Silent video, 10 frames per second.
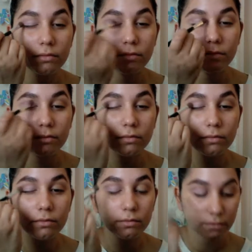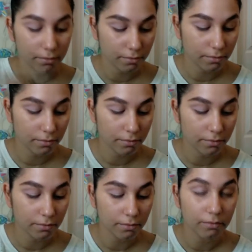
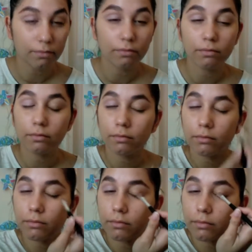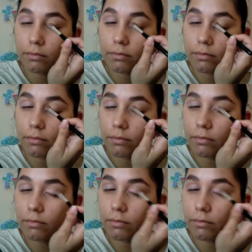
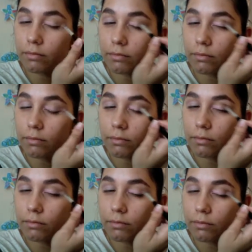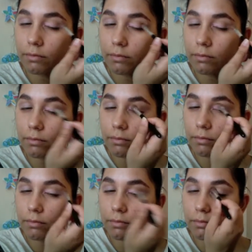No one is speaking in this clip.